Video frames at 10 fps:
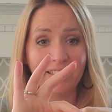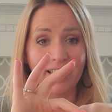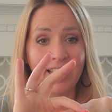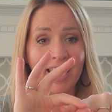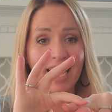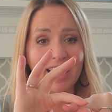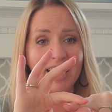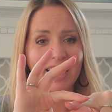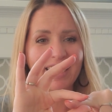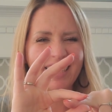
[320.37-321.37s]
again,
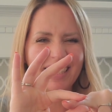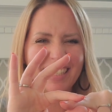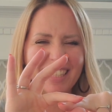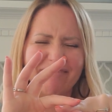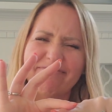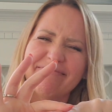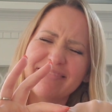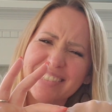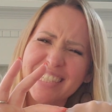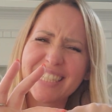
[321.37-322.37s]
this is a
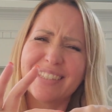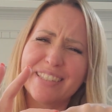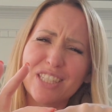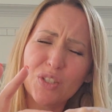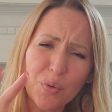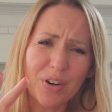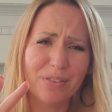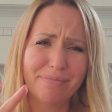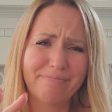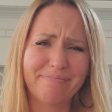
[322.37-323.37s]
sort of
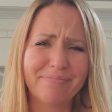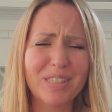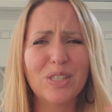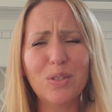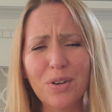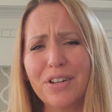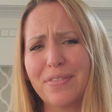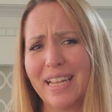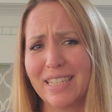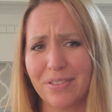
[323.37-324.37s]

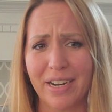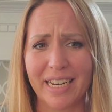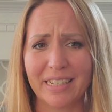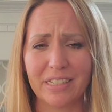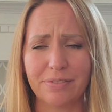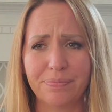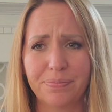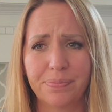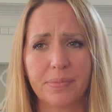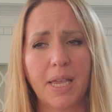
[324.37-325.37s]
that's the right answer.
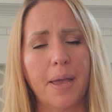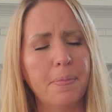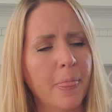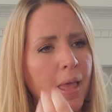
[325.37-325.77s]
Okay.